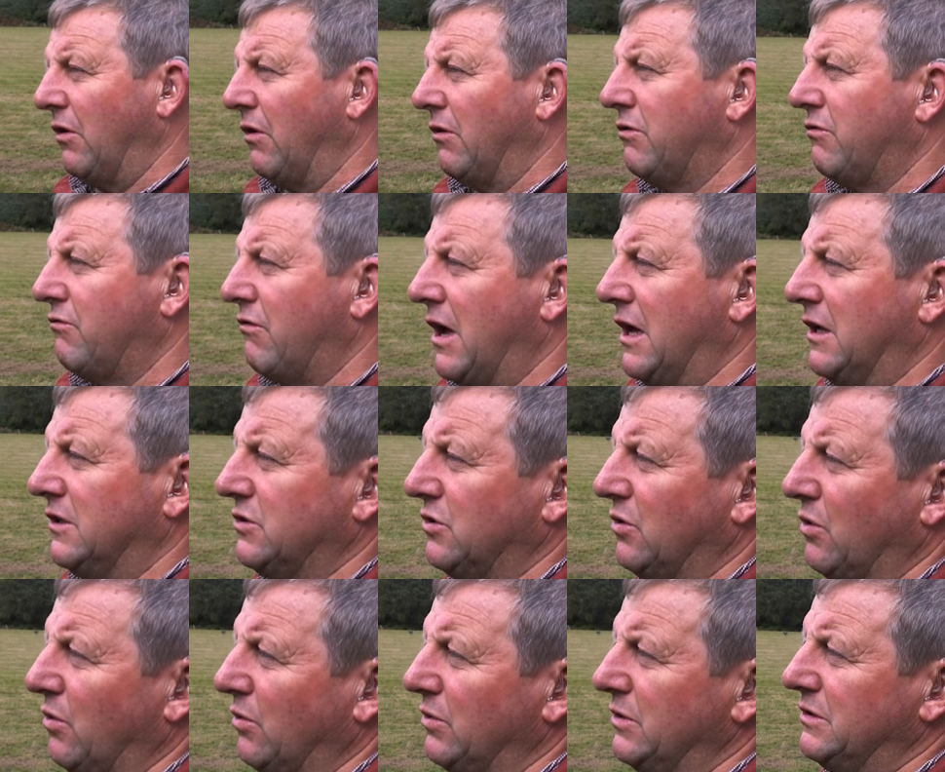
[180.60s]
not a threat at
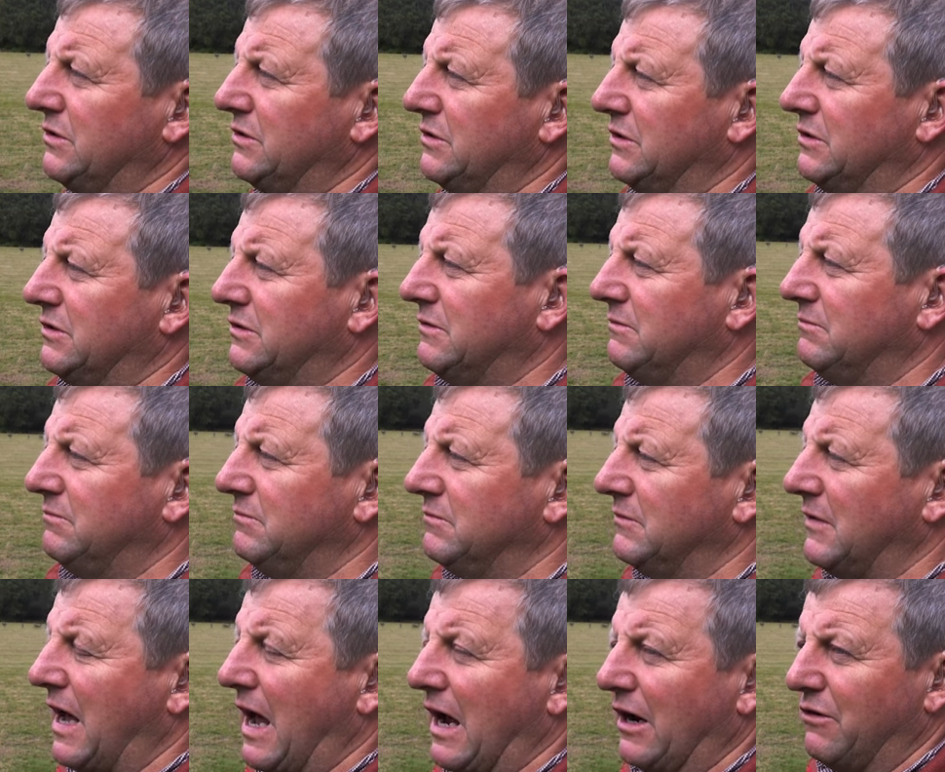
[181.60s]
all. He's just
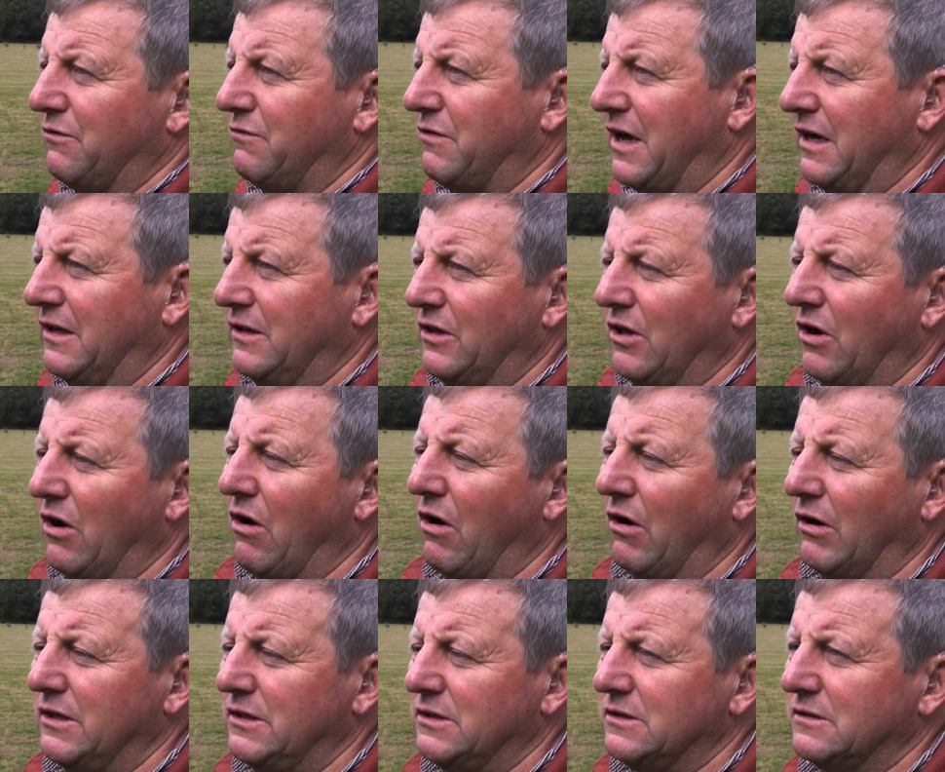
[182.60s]
aggravating the
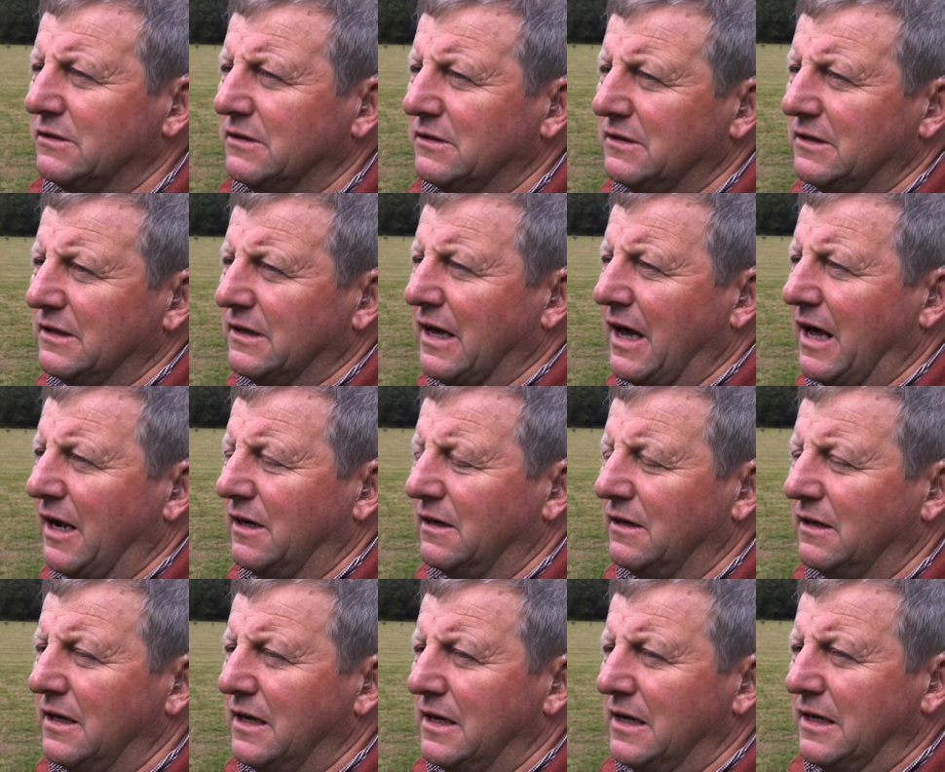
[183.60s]
hinds because he can't
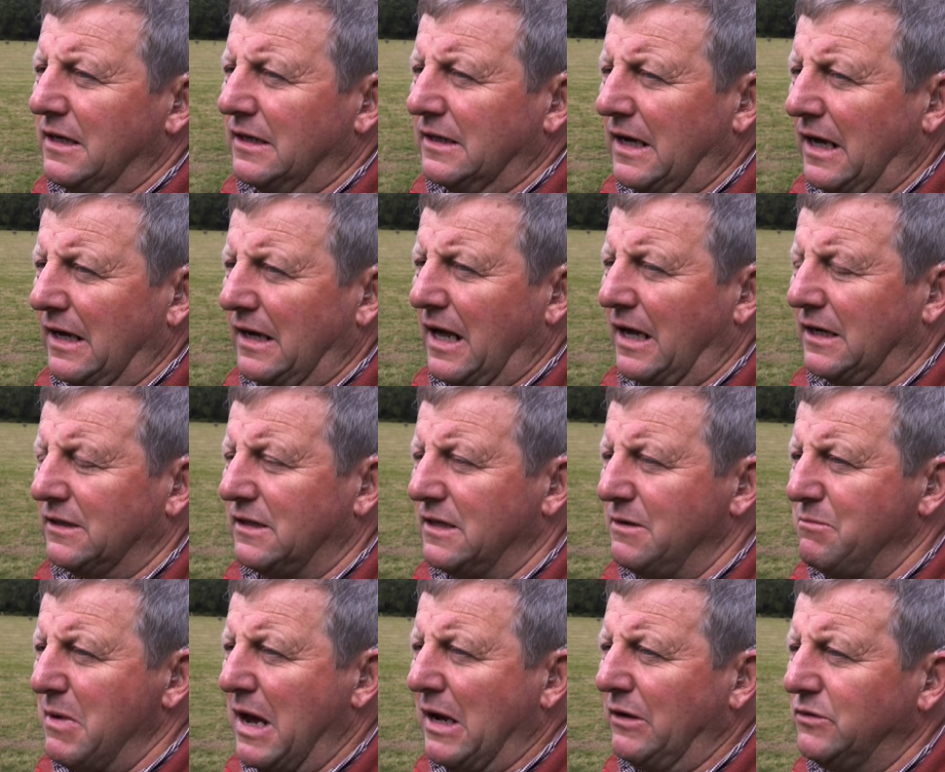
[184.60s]
can't actually
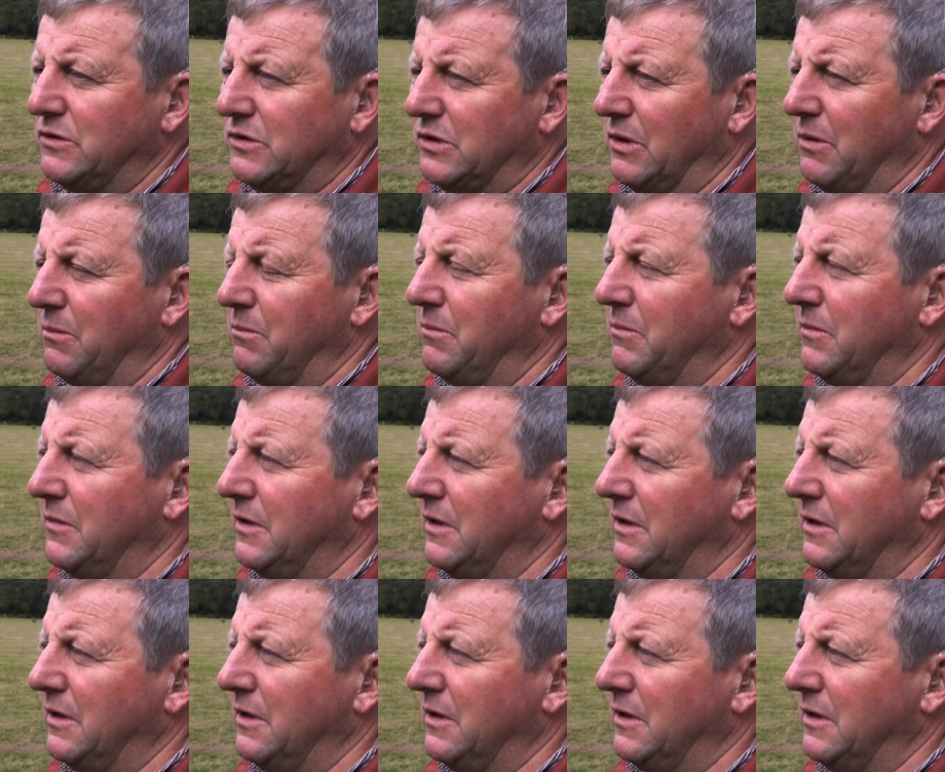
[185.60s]
mount them.